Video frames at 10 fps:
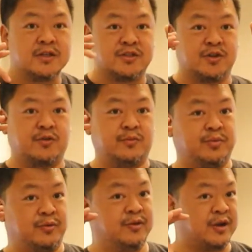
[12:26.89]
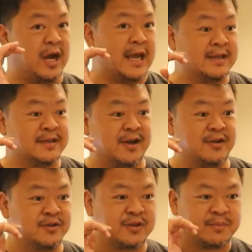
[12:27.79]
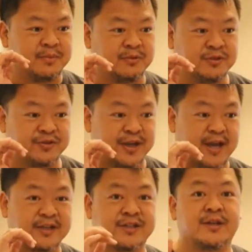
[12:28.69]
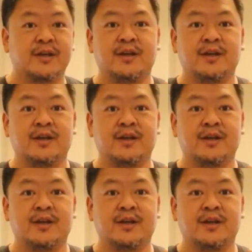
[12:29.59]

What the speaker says: don't pull your hand down and do that pull string action.